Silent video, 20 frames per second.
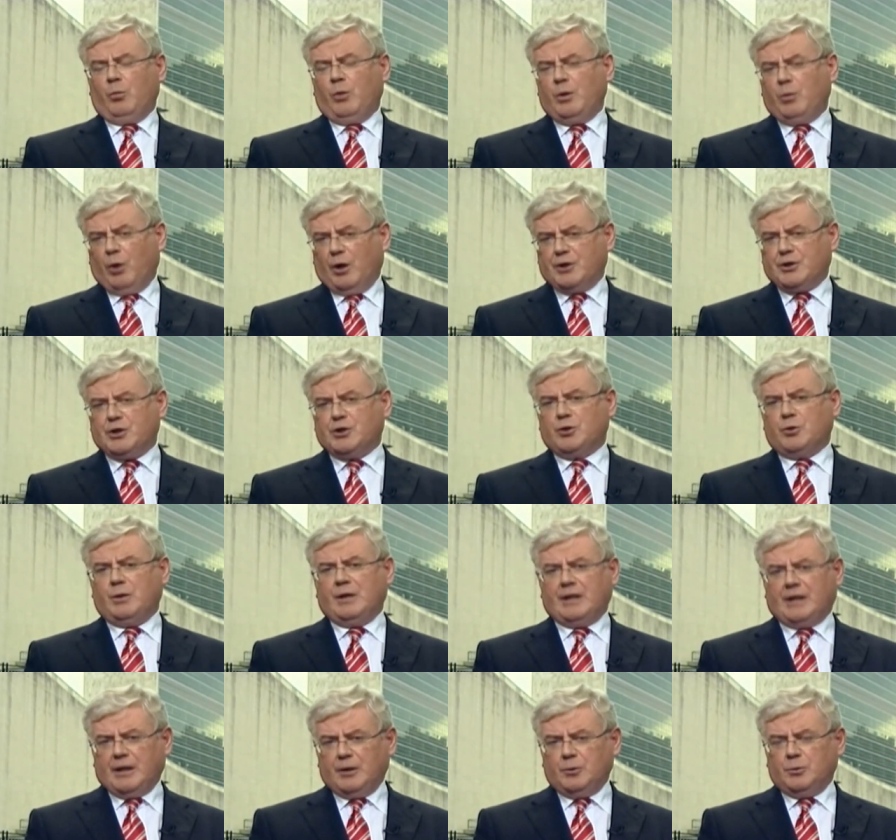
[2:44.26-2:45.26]
we wanted to
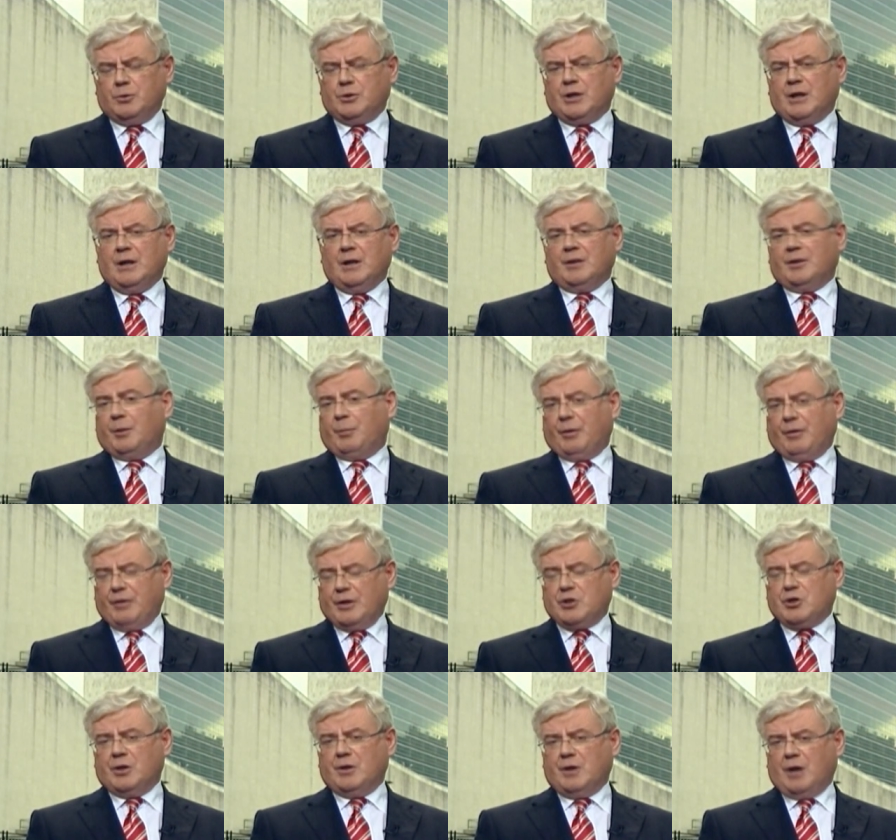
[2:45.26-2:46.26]
include the
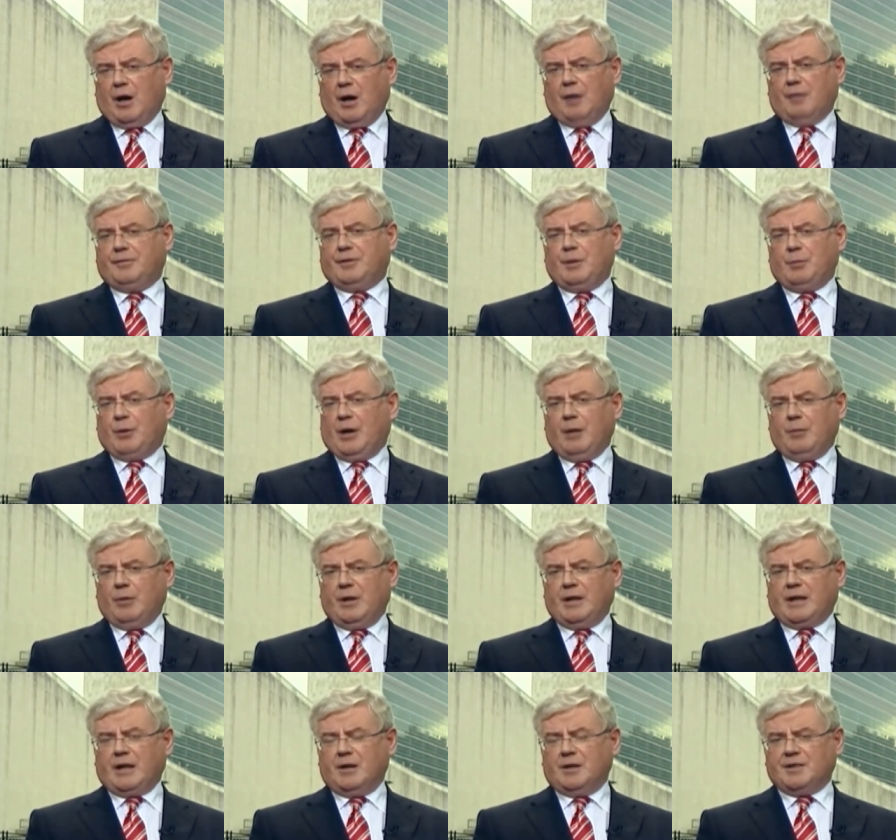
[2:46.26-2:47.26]
provision of the
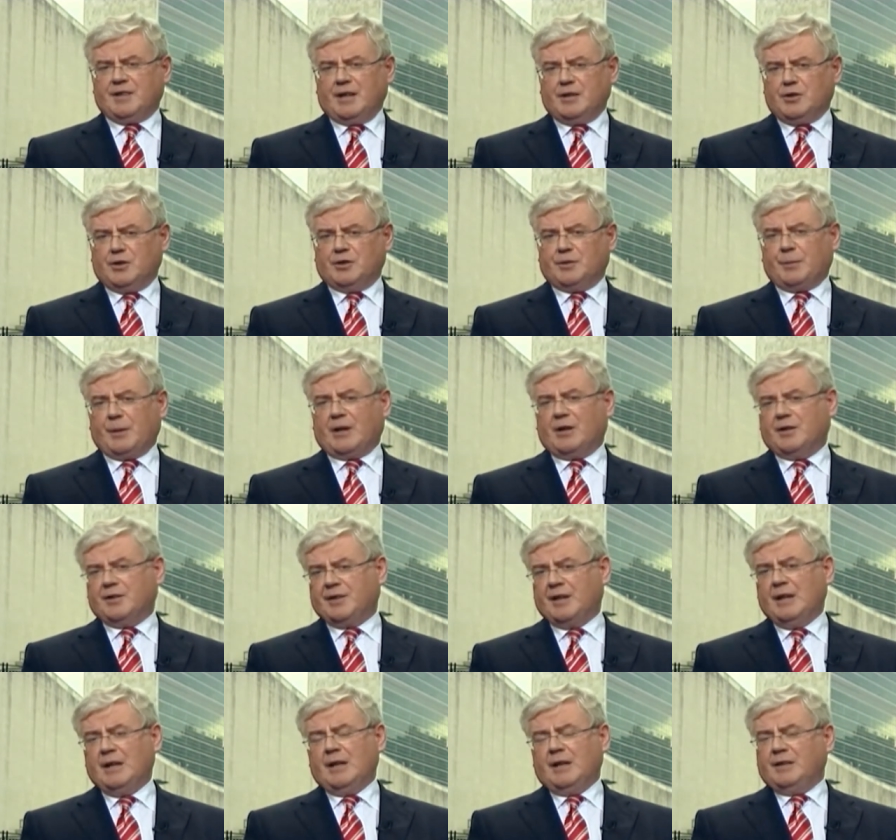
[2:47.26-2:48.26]
primary care centres
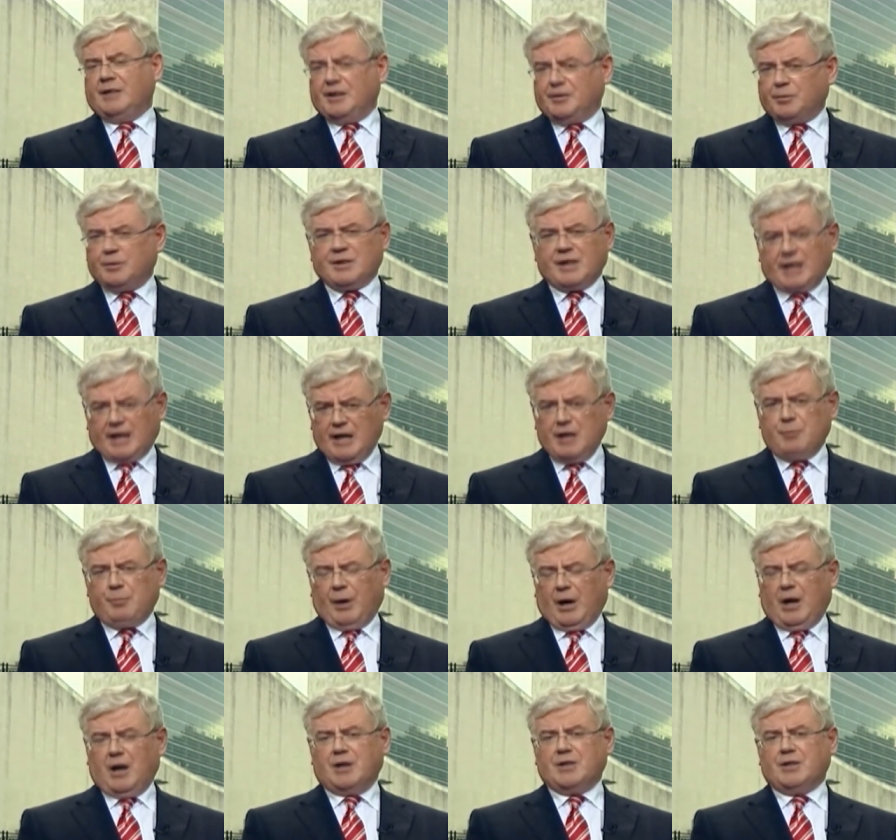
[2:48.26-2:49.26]
because this was a key
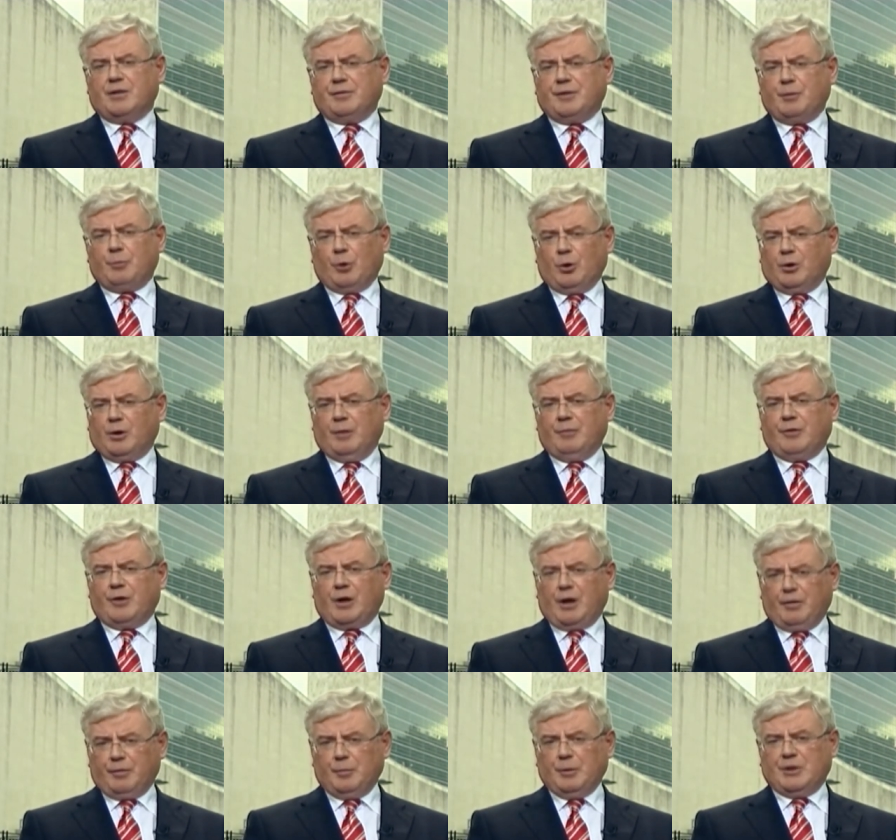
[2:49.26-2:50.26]
part of the programme for
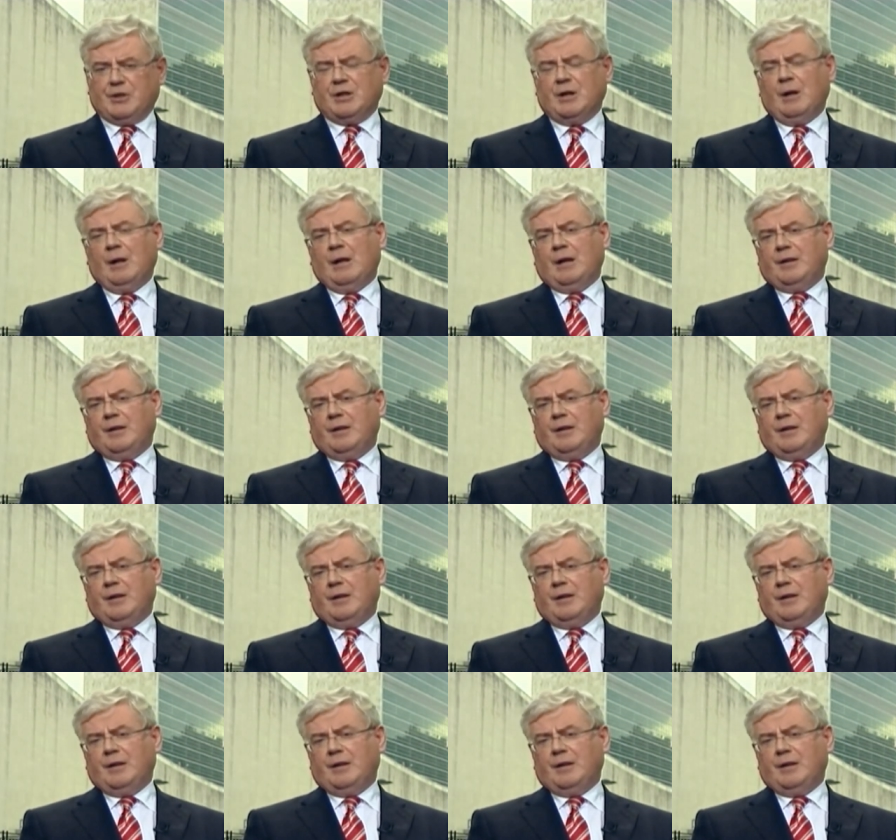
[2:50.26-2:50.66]
government.